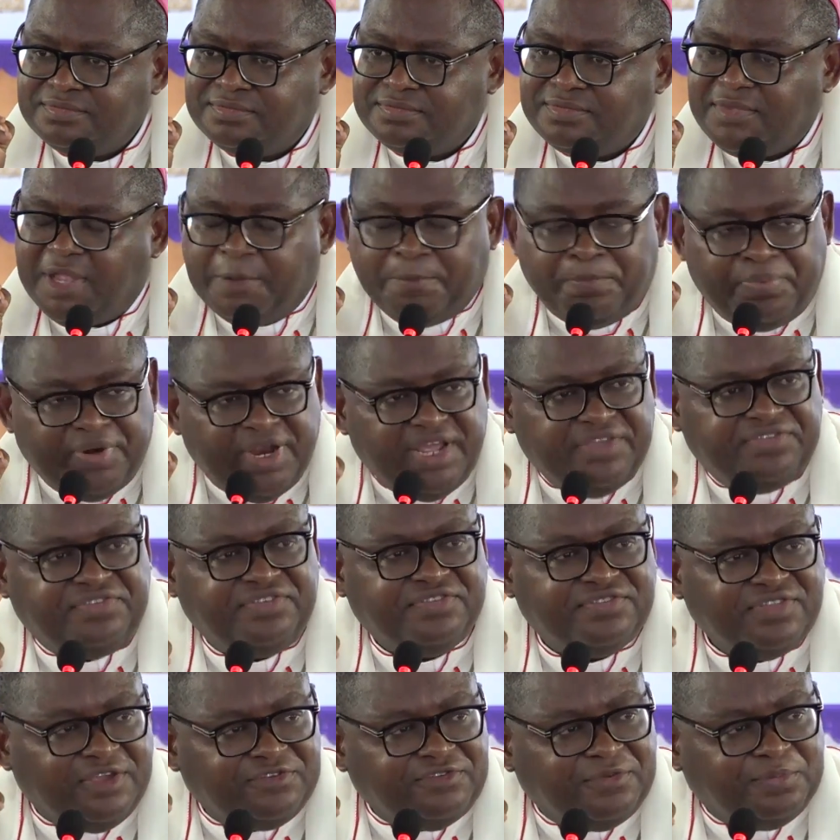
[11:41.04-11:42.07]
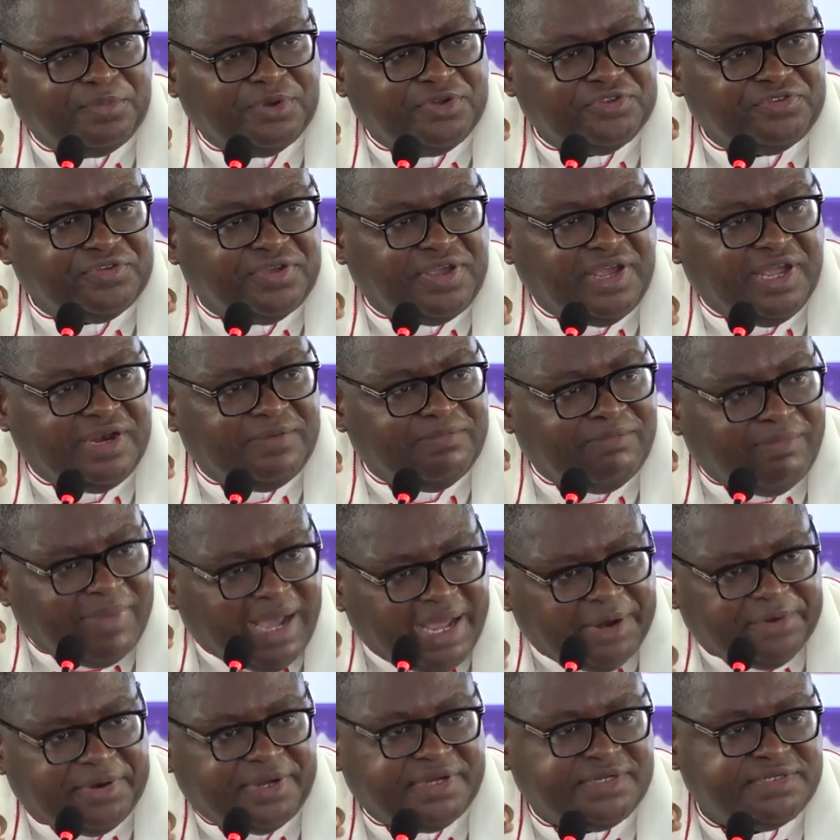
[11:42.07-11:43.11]
The priest is not supposed to get
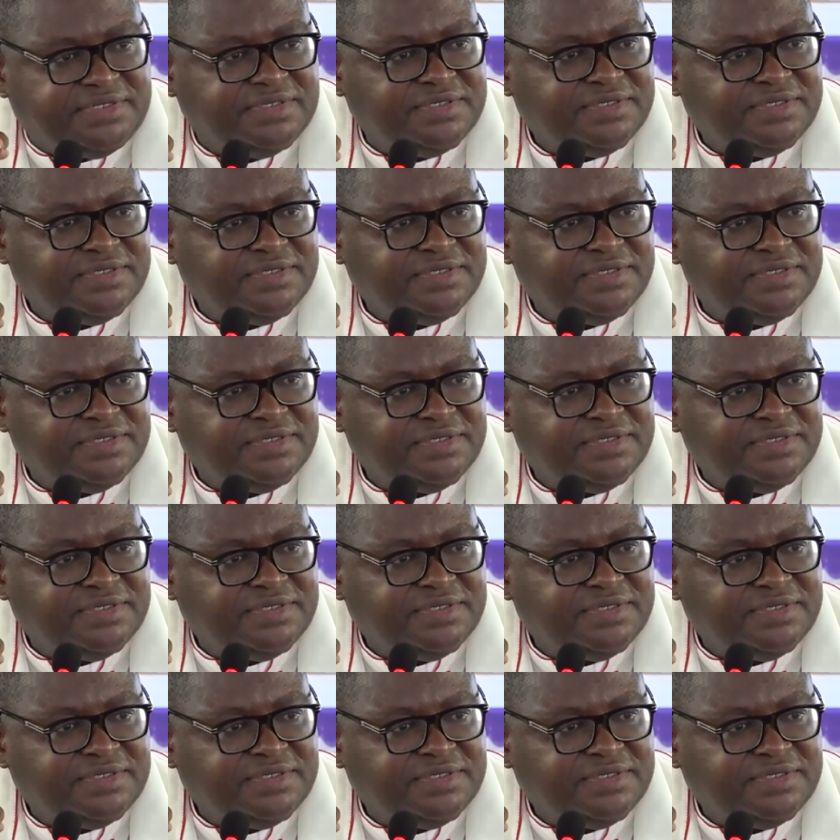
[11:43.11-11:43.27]
married.